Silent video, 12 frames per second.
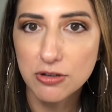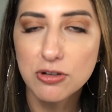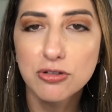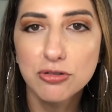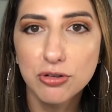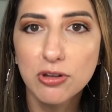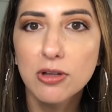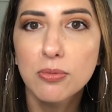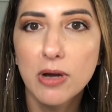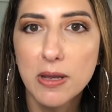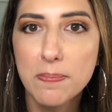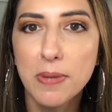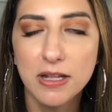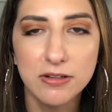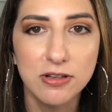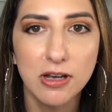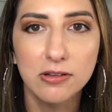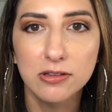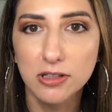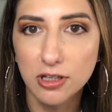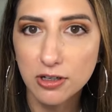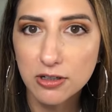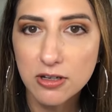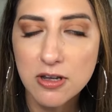You can do the white button down
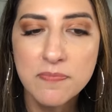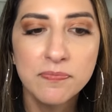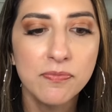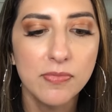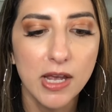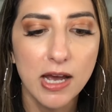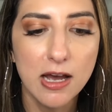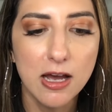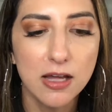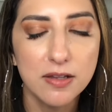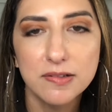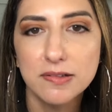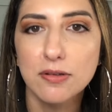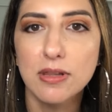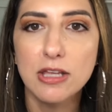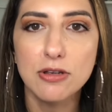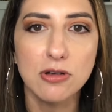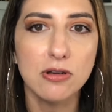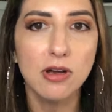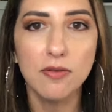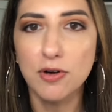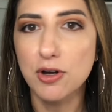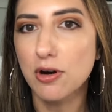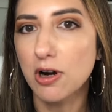look so that you can
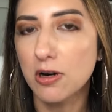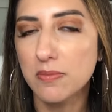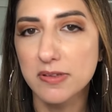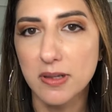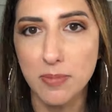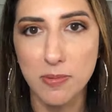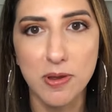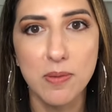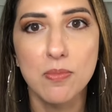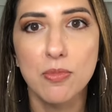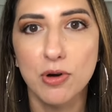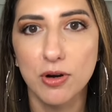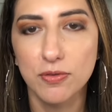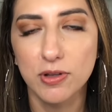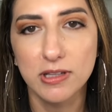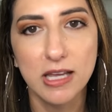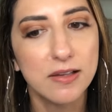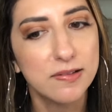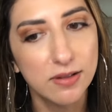cover your arms up a bit more if you'd like.